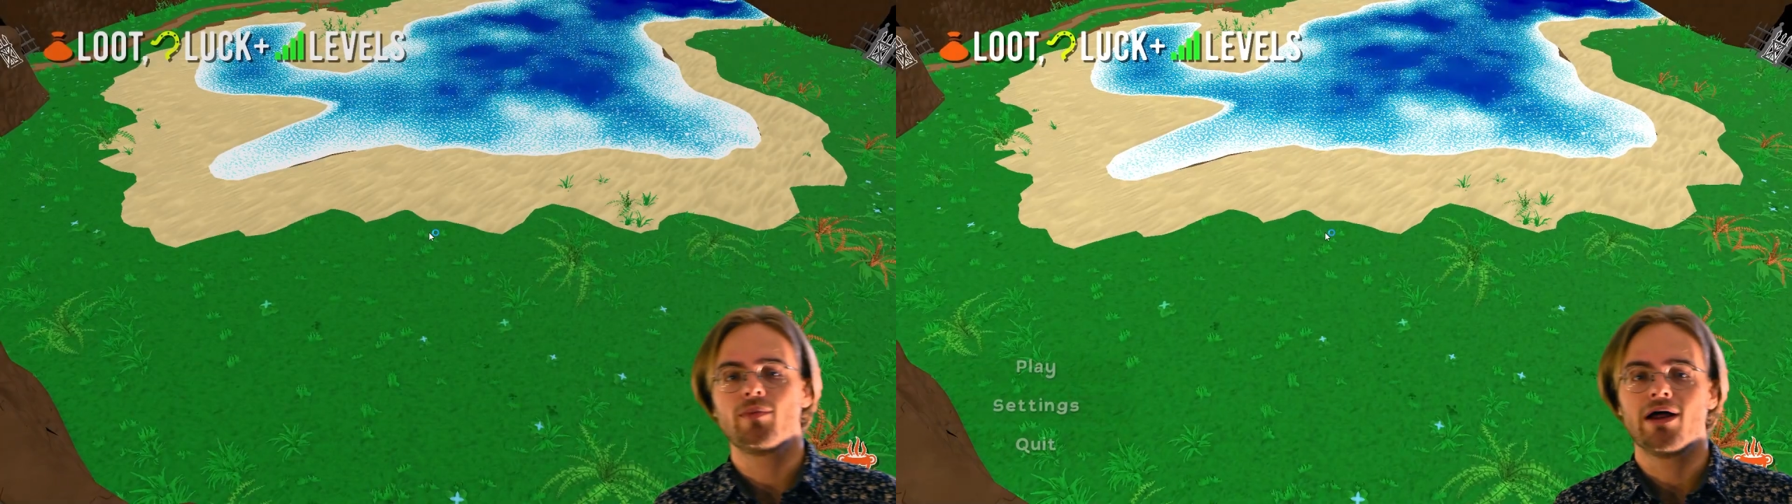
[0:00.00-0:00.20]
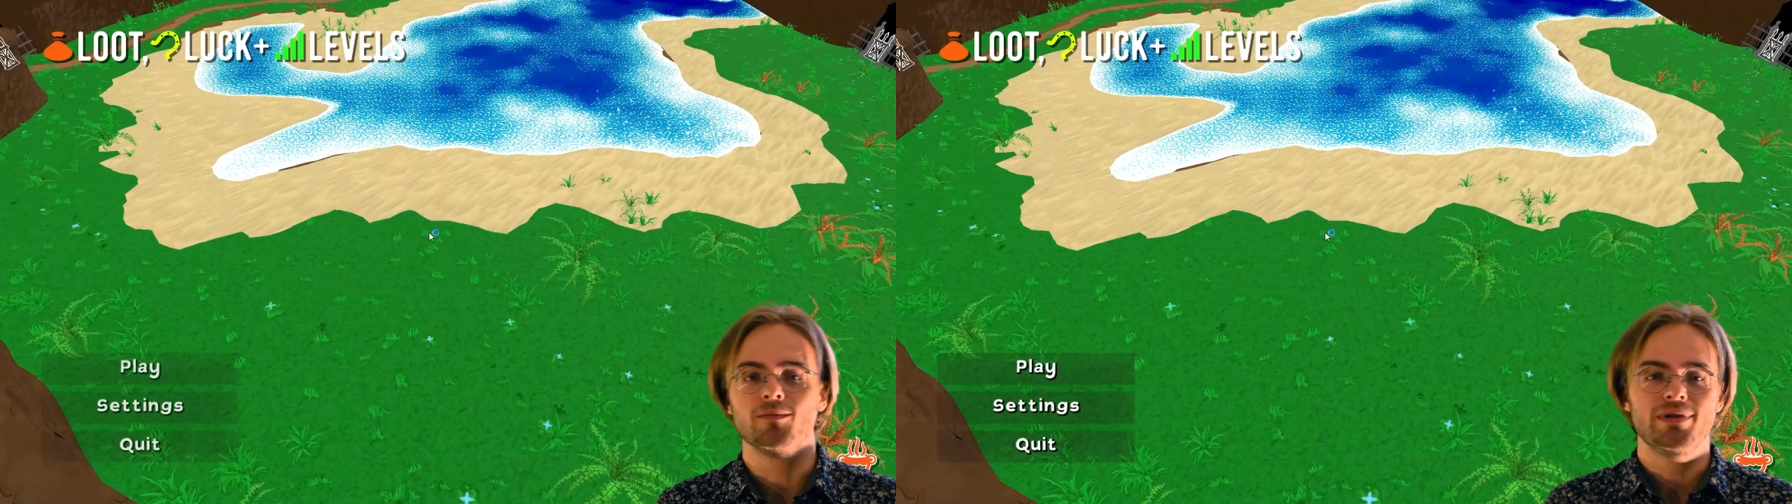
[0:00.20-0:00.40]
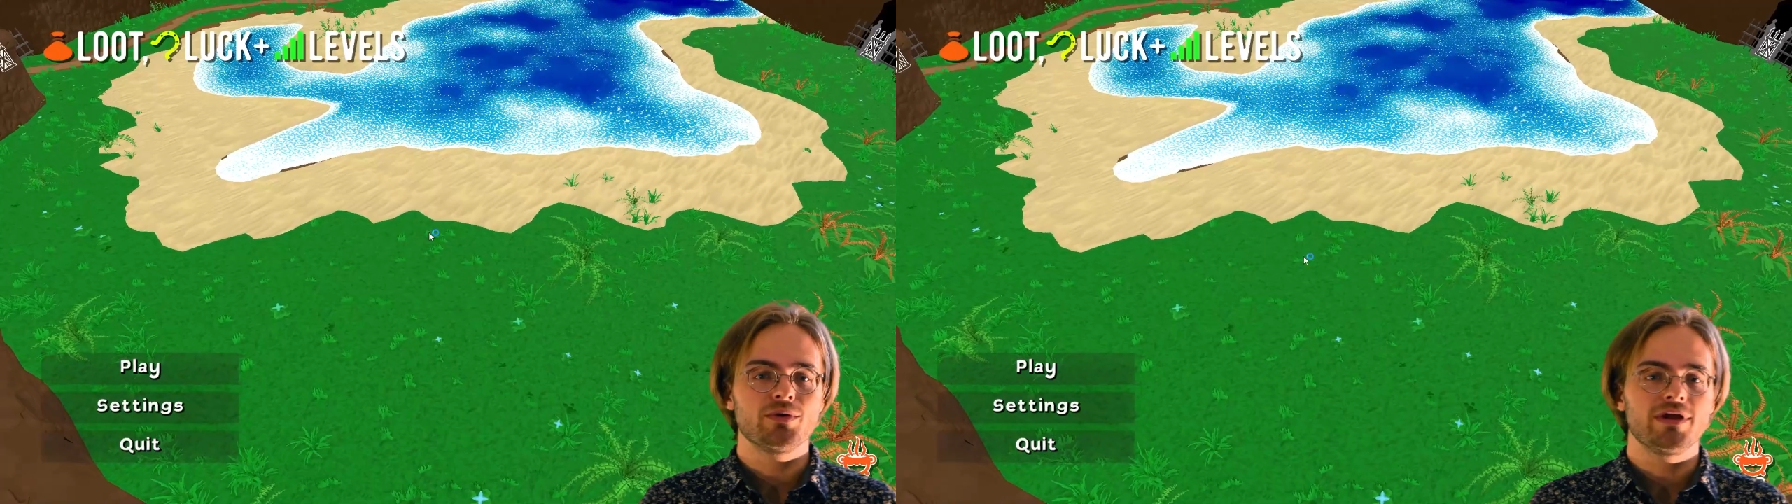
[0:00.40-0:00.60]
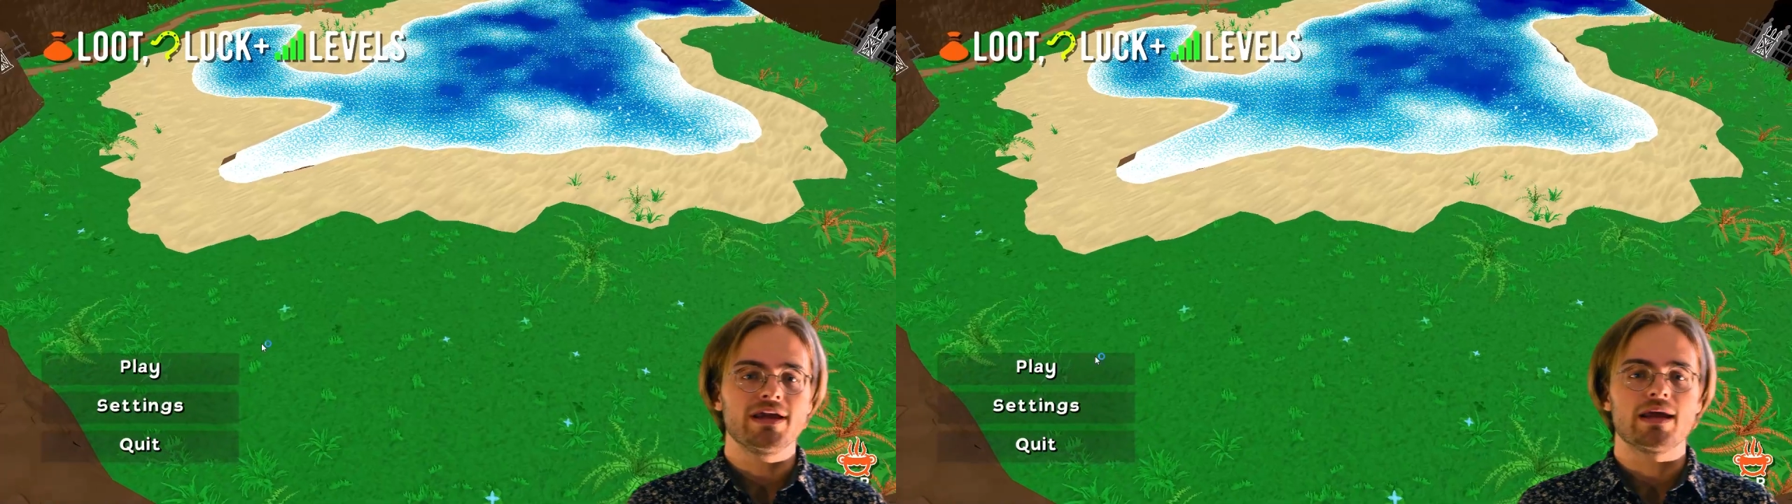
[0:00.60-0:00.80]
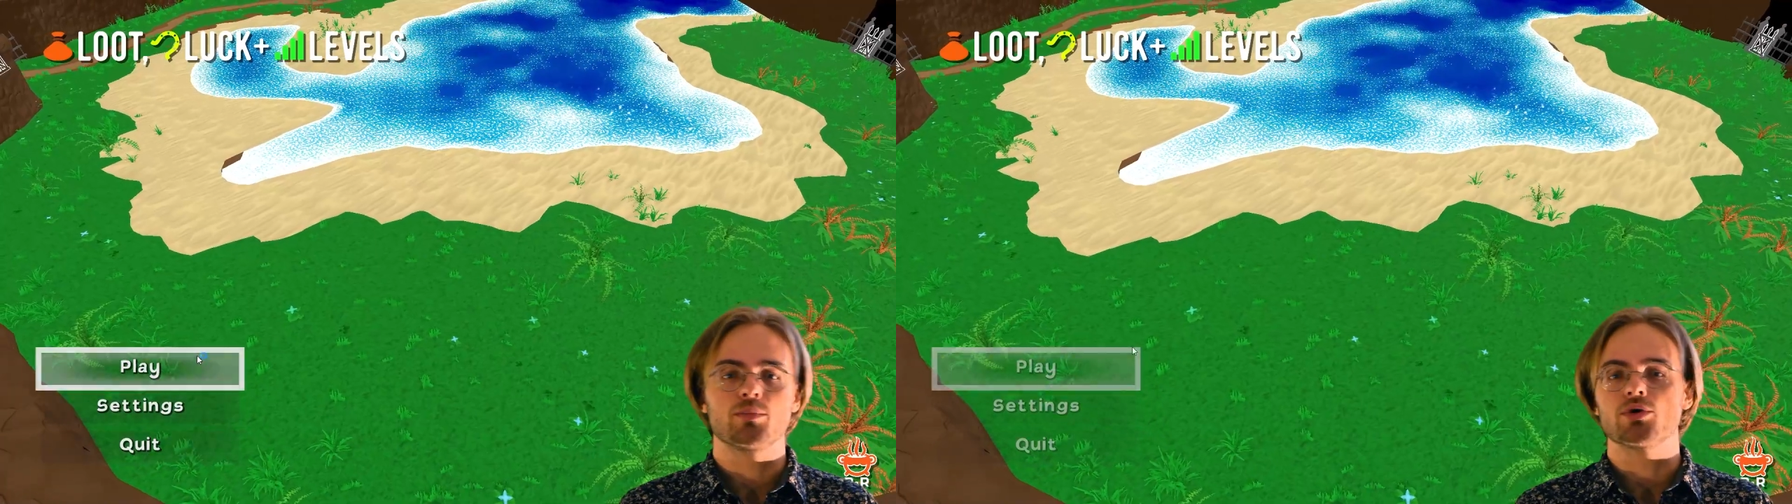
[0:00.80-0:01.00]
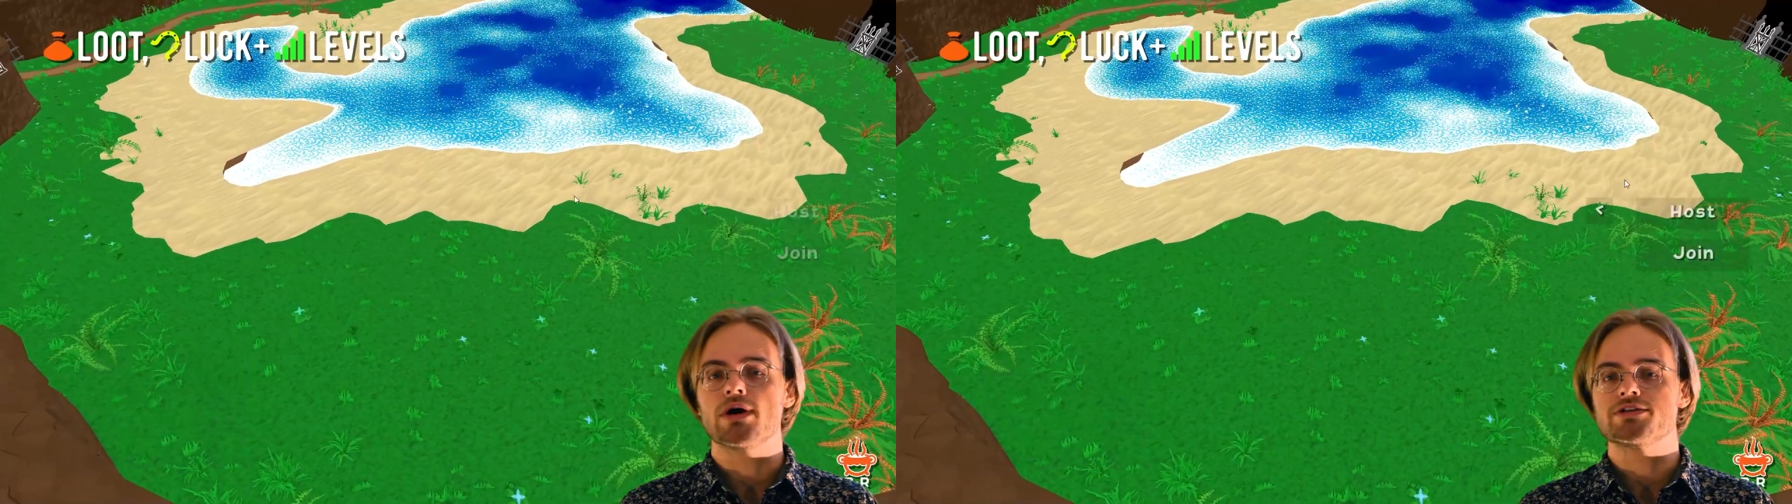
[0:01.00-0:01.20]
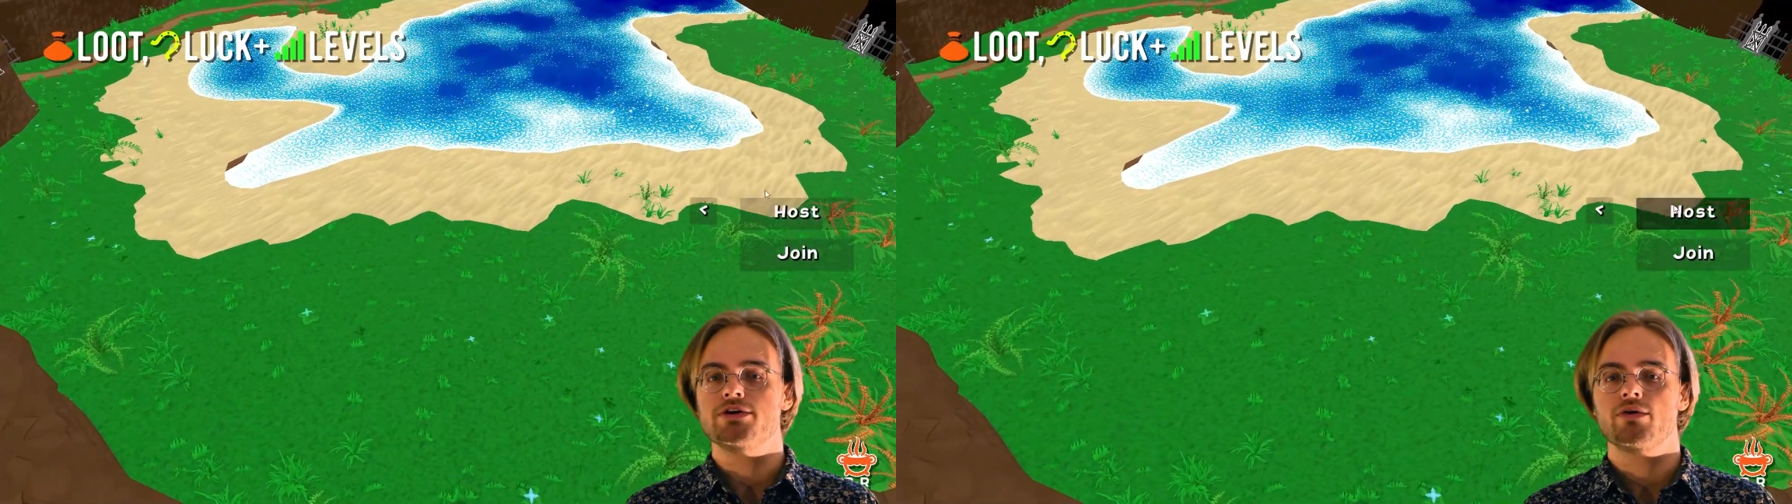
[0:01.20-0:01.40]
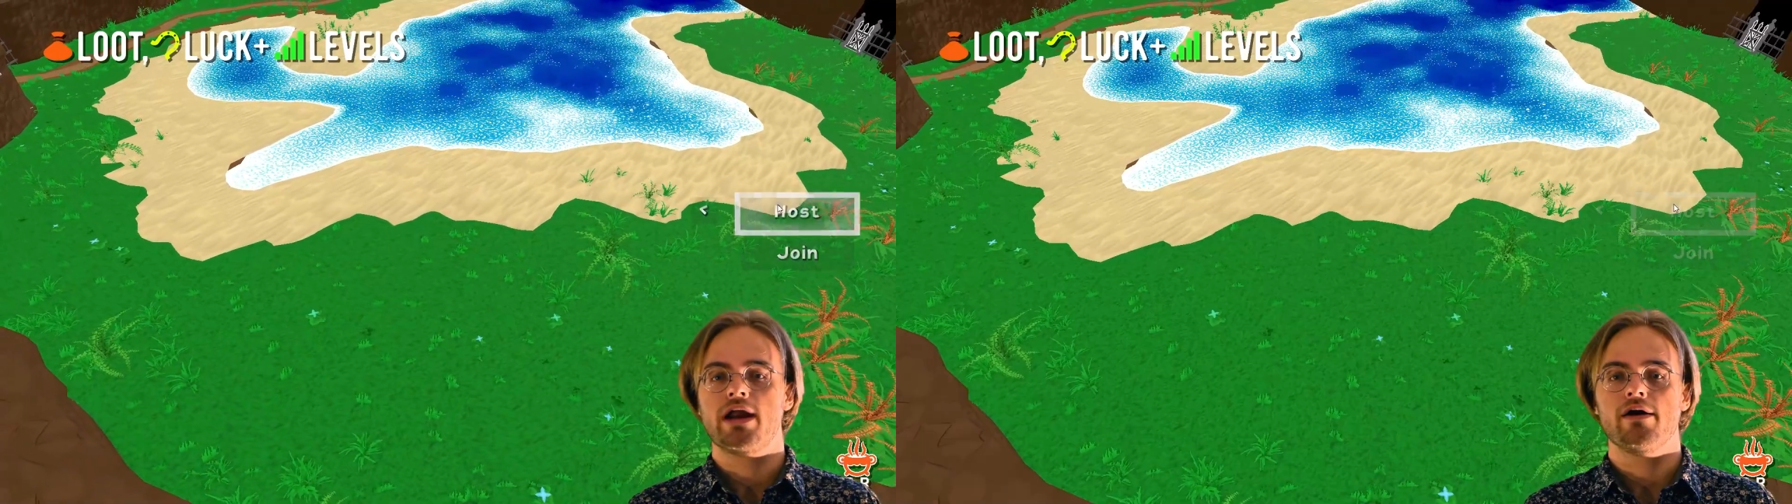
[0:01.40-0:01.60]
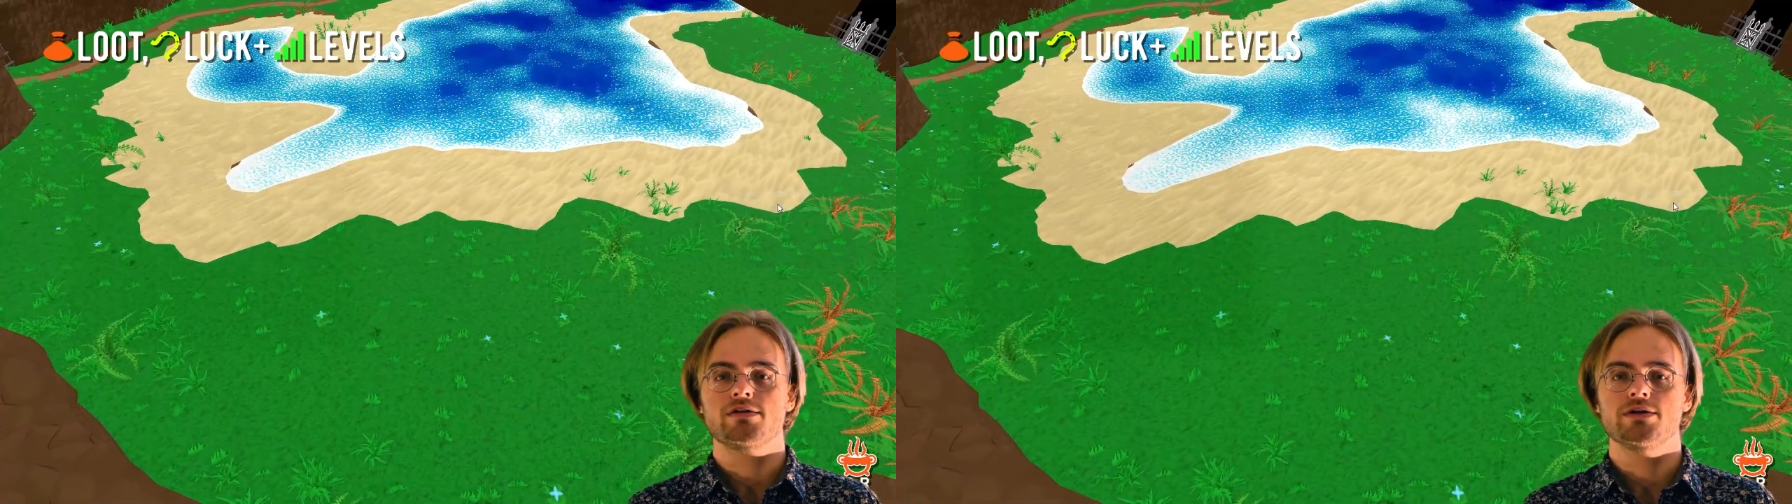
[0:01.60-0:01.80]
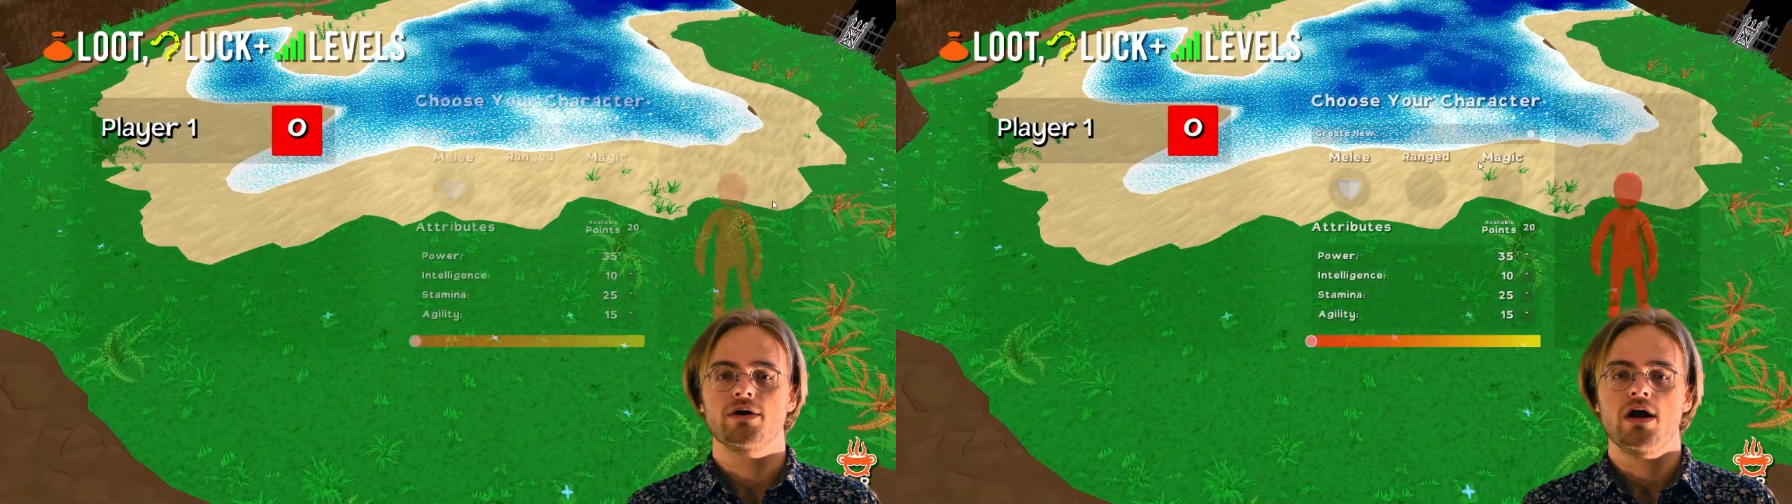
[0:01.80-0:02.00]
about building and progressing your
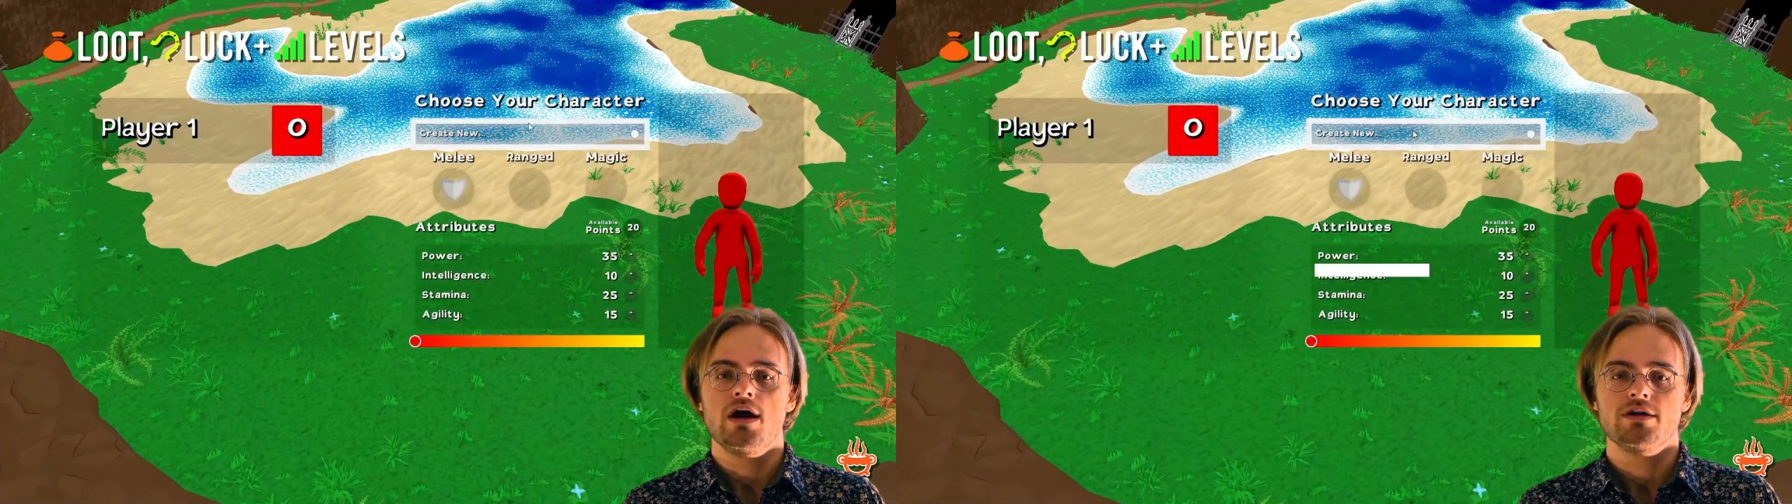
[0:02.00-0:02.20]
character,